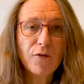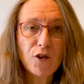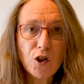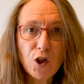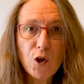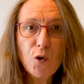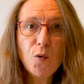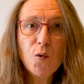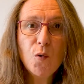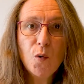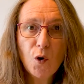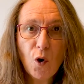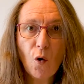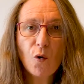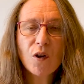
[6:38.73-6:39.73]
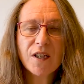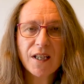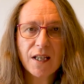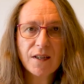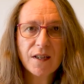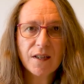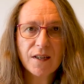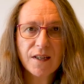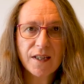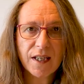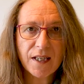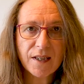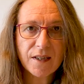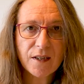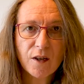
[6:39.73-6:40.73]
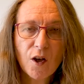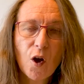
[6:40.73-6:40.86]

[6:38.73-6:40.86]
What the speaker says: two long sentences.